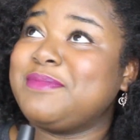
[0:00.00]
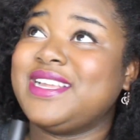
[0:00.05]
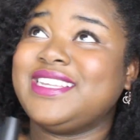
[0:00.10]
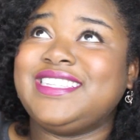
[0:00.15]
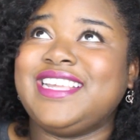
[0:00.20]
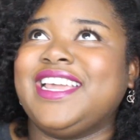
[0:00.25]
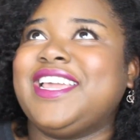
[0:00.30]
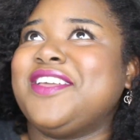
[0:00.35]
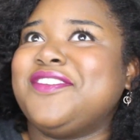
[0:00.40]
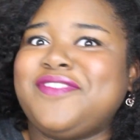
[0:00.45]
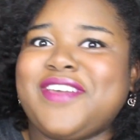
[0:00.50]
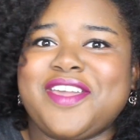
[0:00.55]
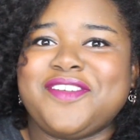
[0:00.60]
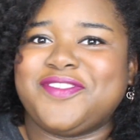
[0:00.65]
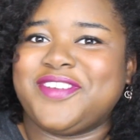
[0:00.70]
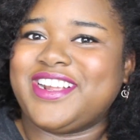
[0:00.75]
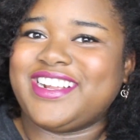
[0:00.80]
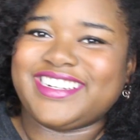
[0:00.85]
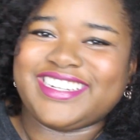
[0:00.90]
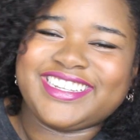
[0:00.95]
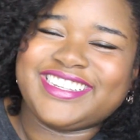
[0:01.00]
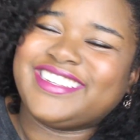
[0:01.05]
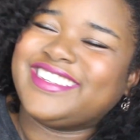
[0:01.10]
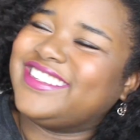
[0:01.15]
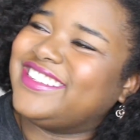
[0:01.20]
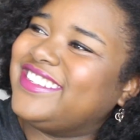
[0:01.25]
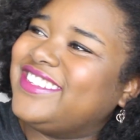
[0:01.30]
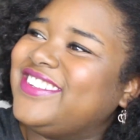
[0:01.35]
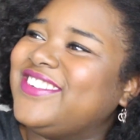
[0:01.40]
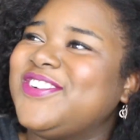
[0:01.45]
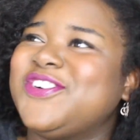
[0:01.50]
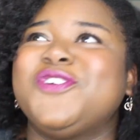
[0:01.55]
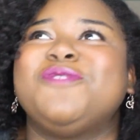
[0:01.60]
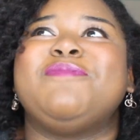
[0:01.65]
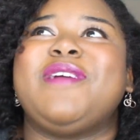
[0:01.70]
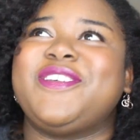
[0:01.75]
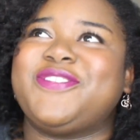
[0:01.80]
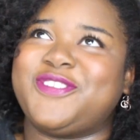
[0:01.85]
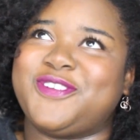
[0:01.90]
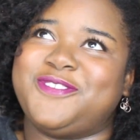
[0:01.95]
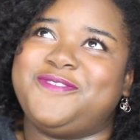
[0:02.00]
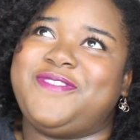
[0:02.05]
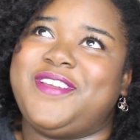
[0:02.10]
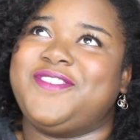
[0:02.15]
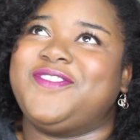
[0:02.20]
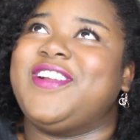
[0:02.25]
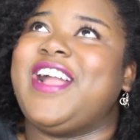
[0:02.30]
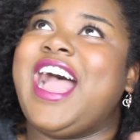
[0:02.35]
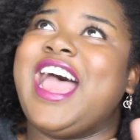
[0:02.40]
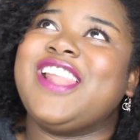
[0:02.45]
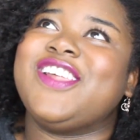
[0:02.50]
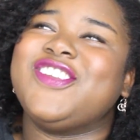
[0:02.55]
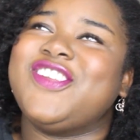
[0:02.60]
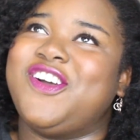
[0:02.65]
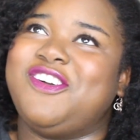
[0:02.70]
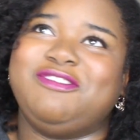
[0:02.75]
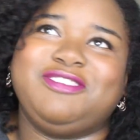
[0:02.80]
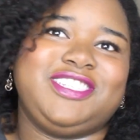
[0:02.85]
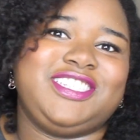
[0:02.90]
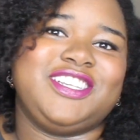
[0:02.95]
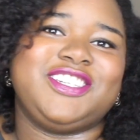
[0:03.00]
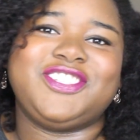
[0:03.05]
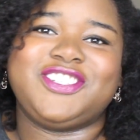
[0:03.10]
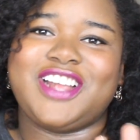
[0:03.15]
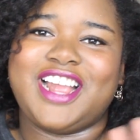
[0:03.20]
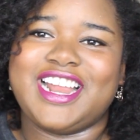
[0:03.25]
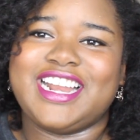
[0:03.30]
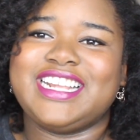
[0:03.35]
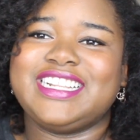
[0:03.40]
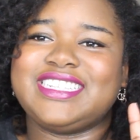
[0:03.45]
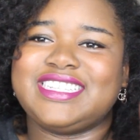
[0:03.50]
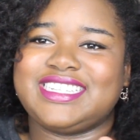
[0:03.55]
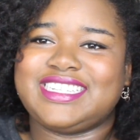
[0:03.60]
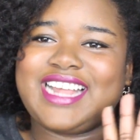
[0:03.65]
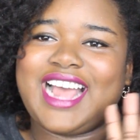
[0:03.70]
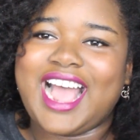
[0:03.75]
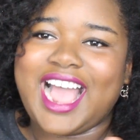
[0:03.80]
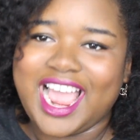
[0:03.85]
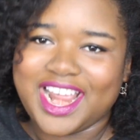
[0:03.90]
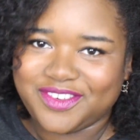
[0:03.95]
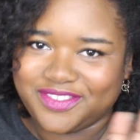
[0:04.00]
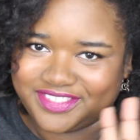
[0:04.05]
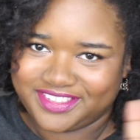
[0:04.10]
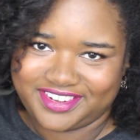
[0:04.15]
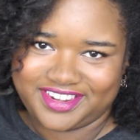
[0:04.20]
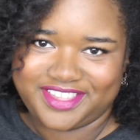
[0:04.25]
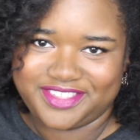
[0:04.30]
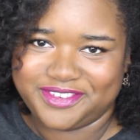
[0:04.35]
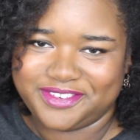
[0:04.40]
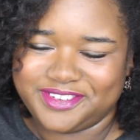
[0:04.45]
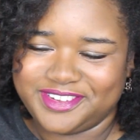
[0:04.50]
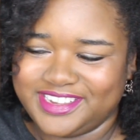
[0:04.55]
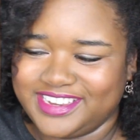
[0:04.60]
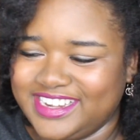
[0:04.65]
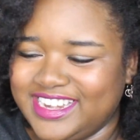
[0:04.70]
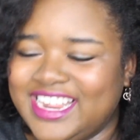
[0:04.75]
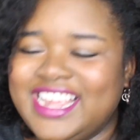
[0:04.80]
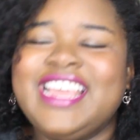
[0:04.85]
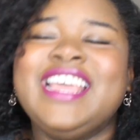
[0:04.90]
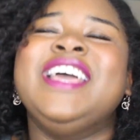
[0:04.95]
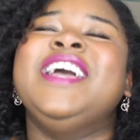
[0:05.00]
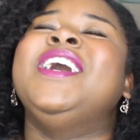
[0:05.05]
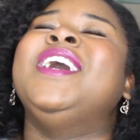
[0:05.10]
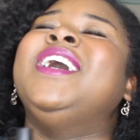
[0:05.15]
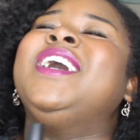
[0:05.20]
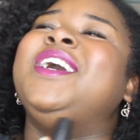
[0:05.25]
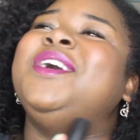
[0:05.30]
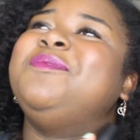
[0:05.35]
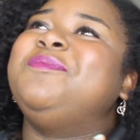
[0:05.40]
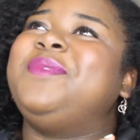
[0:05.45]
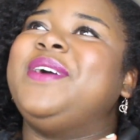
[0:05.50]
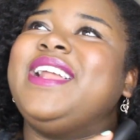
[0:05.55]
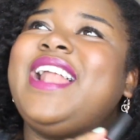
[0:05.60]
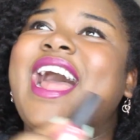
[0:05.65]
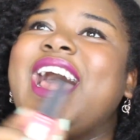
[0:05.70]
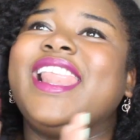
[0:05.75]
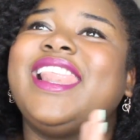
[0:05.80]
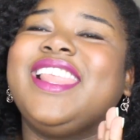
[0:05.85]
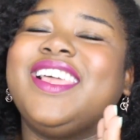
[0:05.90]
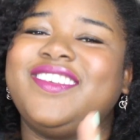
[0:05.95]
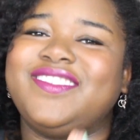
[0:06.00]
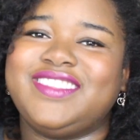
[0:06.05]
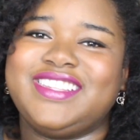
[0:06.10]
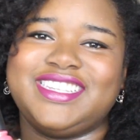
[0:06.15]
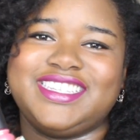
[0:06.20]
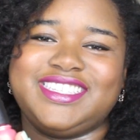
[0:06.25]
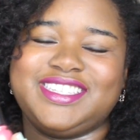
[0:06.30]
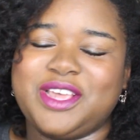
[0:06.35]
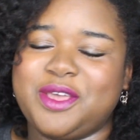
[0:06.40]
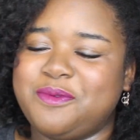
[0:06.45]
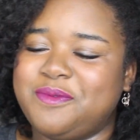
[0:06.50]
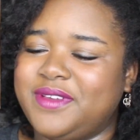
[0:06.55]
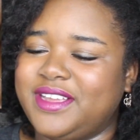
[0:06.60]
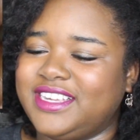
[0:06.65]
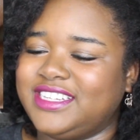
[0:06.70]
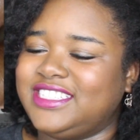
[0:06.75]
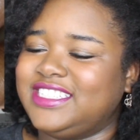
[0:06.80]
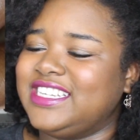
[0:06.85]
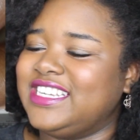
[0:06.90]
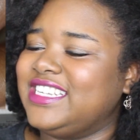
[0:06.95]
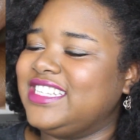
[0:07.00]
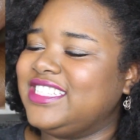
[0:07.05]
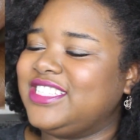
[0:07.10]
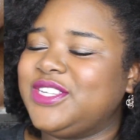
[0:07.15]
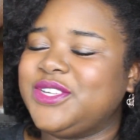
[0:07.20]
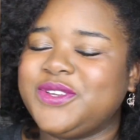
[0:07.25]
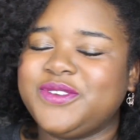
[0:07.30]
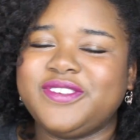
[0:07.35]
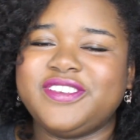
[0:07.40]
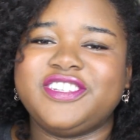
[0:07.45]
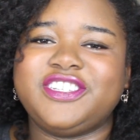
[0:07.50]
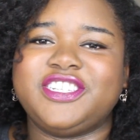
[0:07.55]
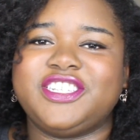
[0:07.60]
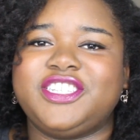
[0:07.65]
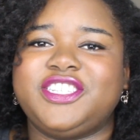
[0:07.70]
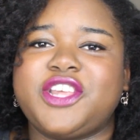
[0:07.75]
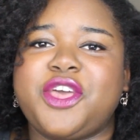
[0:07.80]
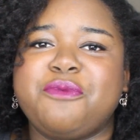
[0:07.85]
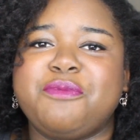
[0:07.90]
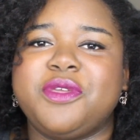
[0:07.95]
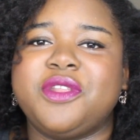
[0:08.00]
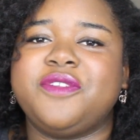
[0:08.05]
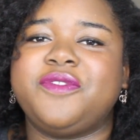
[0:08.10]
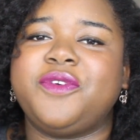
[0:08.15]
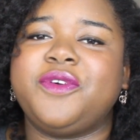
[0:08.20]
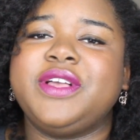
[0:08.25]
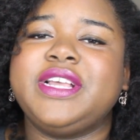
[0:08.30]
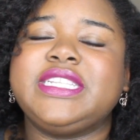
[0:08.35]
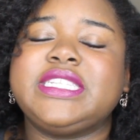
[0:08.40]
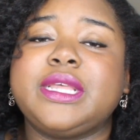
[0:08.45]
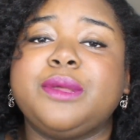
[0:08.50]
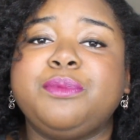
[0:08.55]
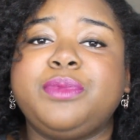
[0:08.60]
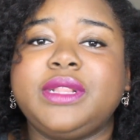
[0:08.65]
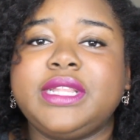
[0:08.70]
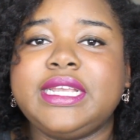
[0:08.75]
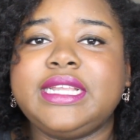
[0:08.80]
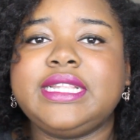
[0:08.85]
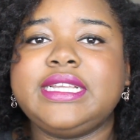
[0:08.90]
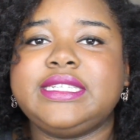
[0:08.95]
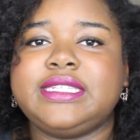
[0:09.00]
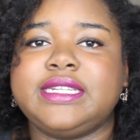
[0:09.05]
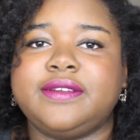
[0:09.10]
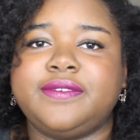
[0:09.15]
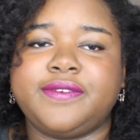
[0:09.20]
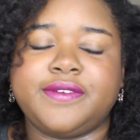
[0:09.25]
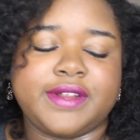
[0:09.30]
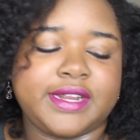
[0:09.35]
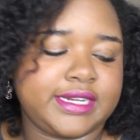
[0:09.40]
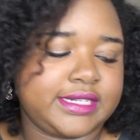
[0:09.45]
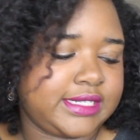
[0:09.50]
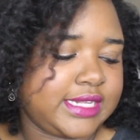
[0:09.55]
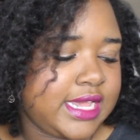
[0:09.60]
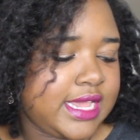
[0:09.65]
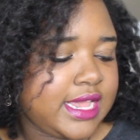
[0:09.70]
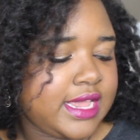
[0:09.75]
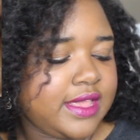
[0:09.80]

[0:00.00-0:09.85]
second favorite or my third favorite, I don't know. I'm still trying. It's tied with another one, but I love this so much. It too is just so beautiful. It's completely different